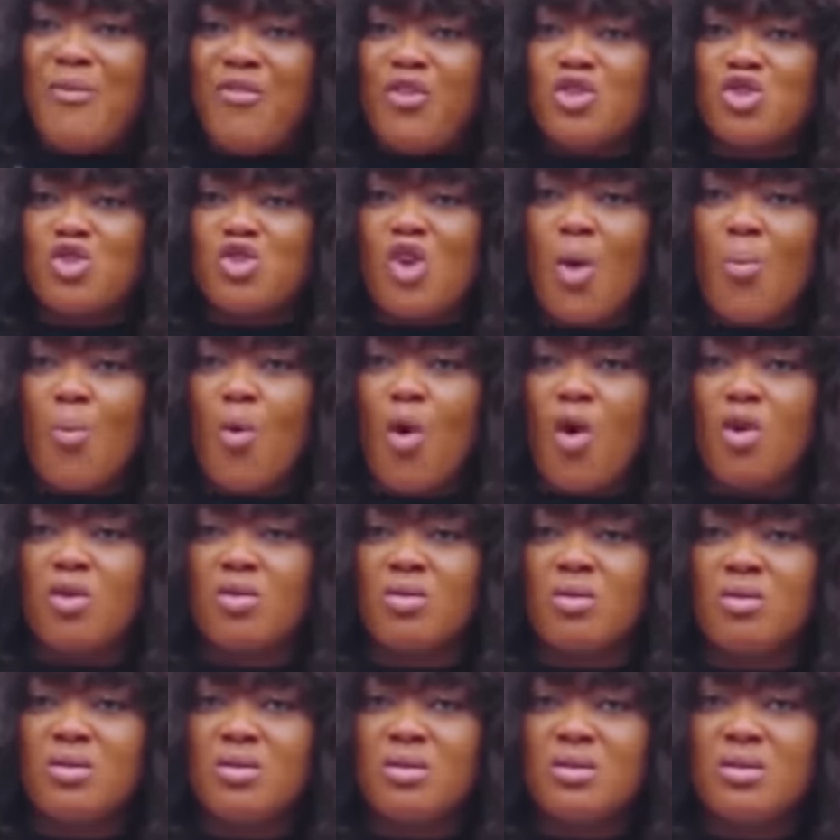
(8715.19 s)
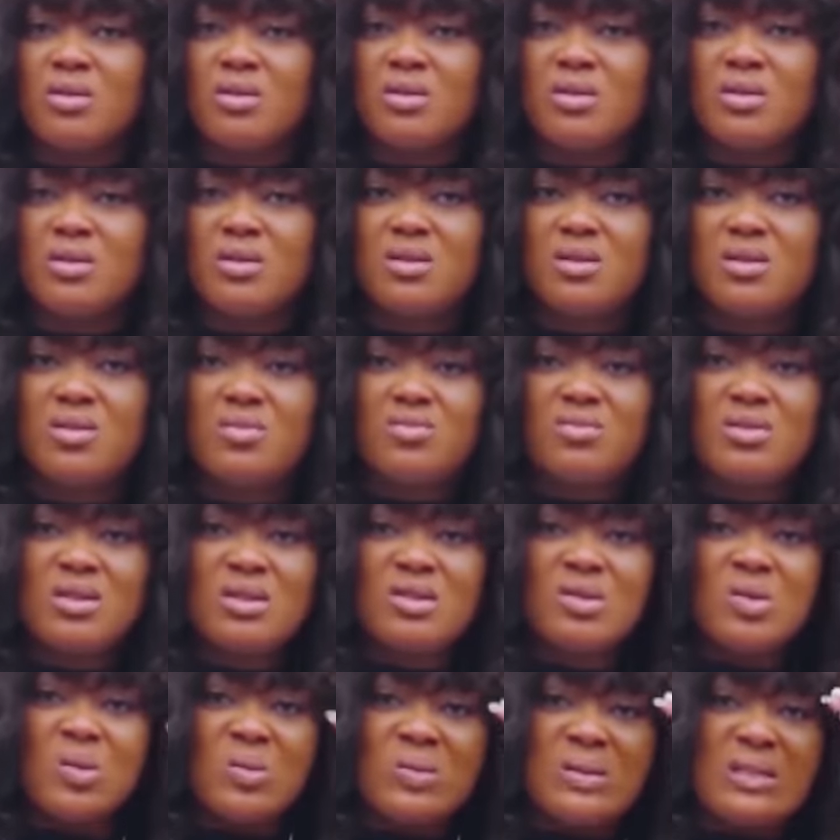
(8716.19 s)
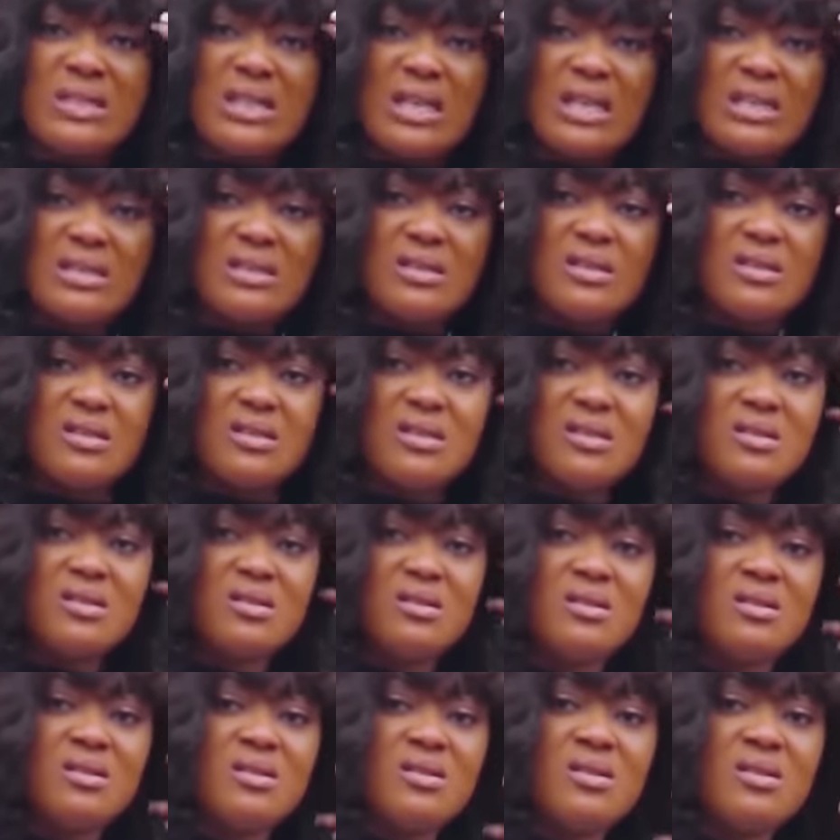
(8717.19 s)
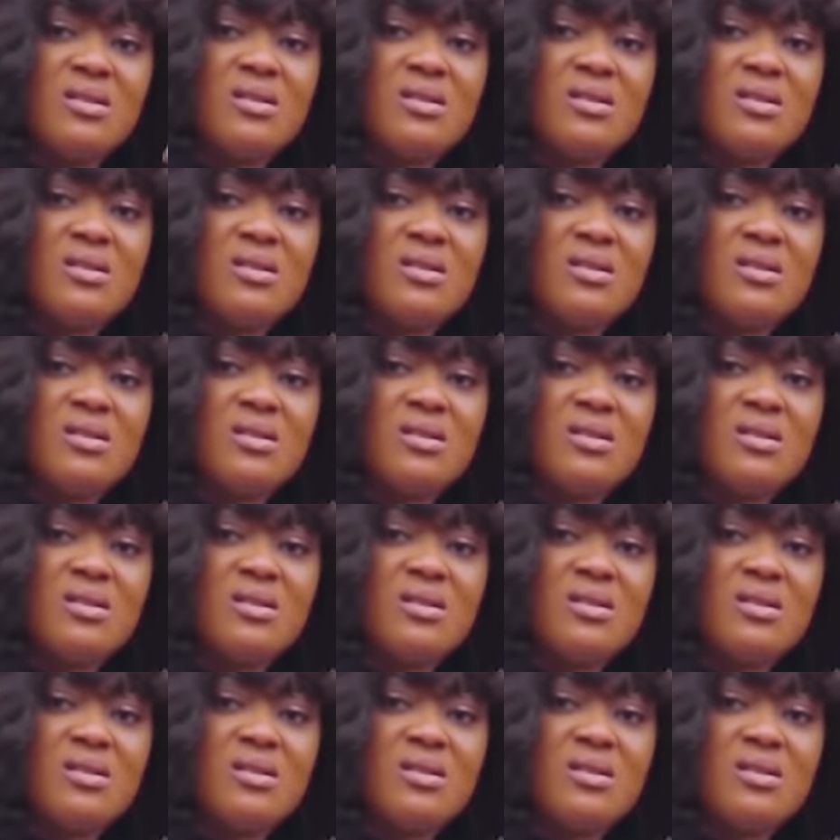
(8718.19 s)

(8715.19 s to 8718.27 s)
for someone. Nonsense.